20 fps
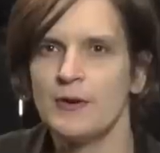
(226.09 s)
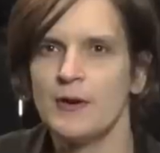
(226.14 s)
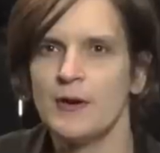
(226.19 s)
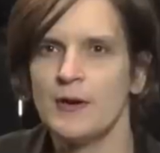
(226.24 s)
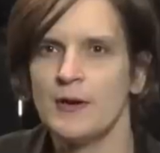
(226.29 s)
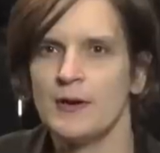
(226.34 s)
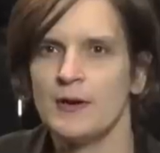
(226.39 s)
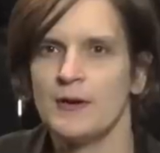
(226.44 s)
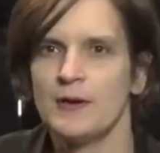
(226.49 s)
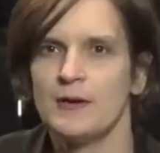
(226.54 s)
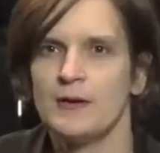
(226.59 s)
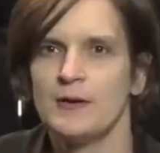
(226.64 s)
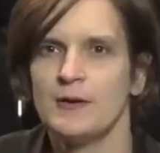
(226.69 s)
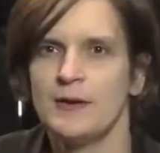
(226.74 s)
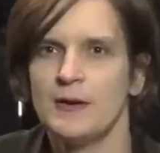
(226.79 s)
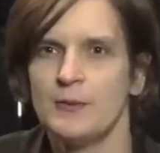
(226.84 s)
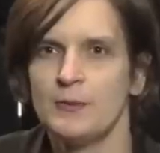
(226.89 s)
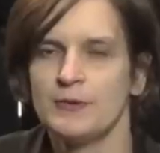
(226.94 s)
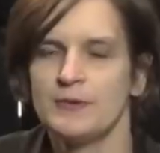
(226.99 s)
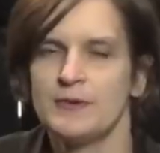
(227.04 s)
Uh,
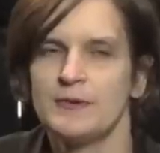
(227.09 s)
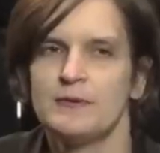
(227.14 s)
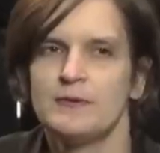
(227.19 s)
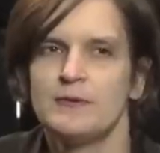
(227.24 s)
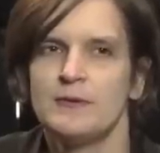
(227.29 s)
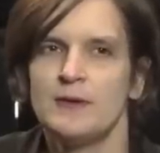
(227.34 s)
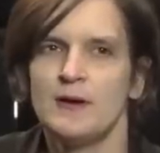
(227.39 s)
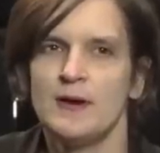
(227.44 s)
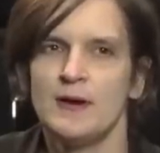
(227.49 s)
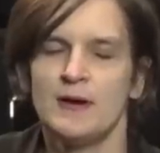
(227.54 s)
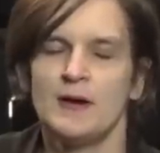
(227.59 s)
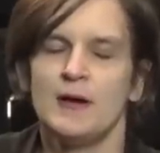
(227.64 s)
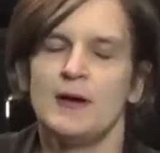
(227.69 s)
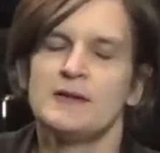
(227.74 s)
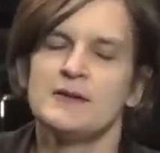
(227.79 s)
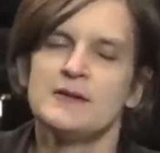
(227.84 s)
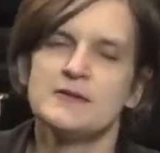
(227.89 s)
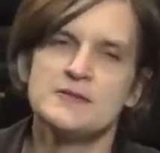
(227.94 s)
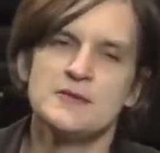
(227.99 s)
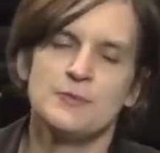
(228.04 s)
that would,
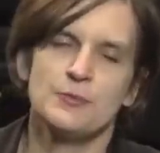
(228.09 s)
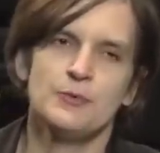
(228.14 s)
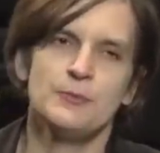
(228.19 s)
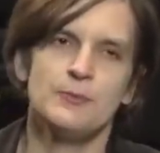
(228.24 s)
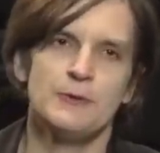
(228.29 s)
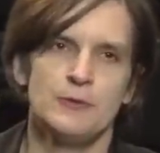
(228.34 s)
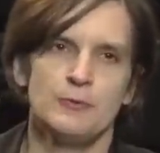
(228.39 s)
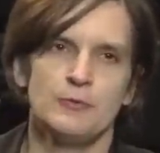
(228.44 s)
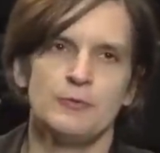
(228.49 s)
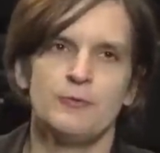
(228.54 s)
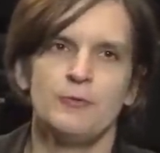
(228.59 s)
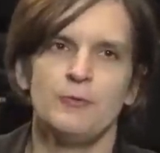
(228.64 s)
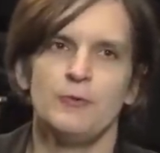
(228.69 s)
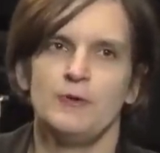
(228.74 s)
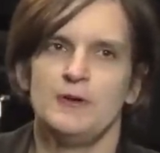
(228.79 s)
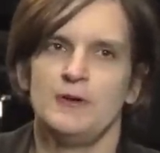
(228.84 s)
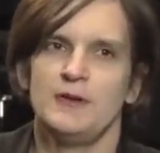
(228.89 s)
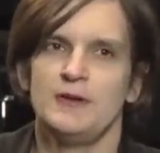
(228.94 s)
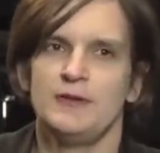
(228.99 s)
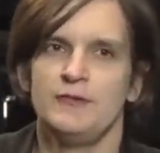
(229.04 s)
at least it would be
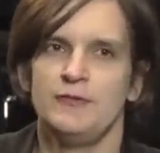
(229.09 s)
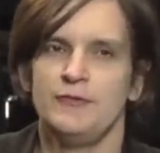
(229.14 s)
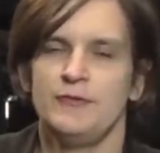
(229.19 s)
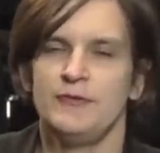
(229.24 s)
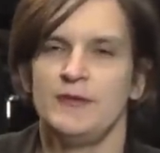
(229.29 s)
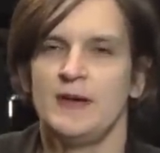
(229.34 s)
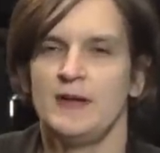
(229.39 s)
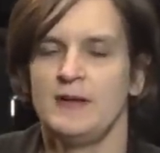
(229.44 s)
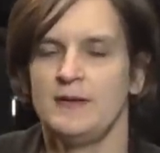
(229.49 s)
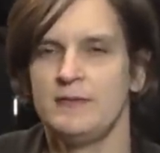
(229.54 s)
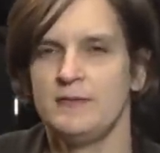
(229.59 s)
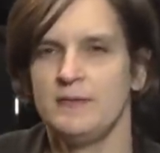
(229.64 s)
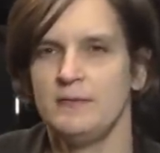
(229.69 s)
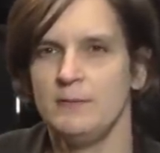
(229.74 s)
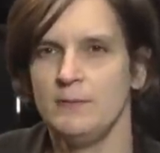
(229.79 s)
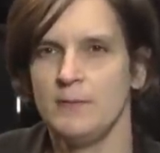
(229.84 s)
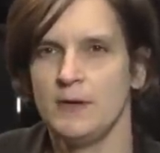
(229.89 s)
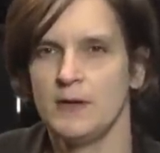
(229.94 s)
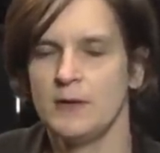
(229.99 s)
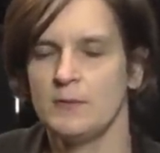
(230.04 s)
useful if that
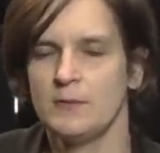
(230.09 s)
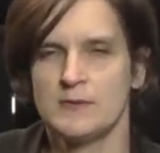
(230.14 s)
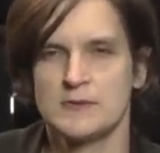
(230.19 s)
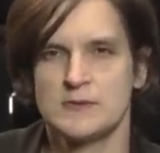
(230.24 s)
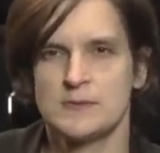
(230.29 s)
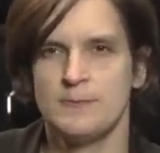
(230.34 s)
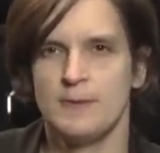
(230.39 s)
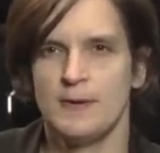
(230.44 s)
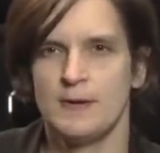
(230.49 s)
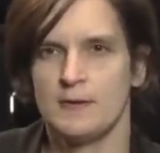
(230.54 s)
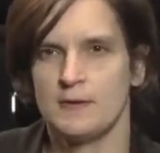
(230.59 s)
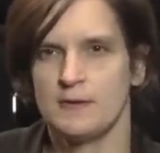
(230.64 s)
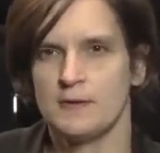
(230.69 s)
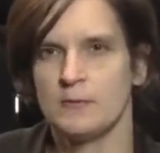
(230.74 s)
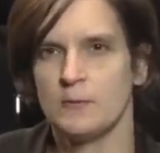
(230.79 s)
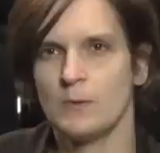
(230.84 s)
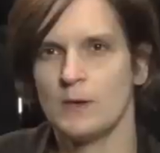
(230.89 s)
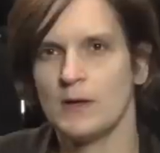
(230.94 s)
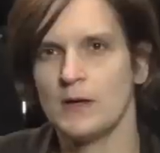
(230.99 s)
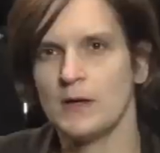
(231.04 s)
money was spent
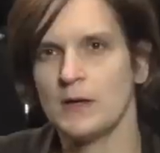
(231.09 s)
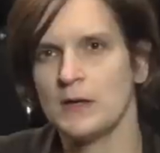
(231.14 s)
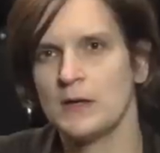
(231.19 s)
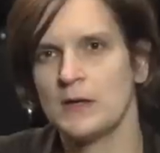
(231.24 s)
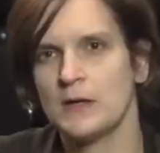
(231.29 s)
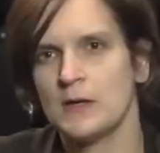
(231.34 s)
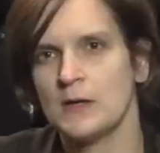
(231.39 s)
well,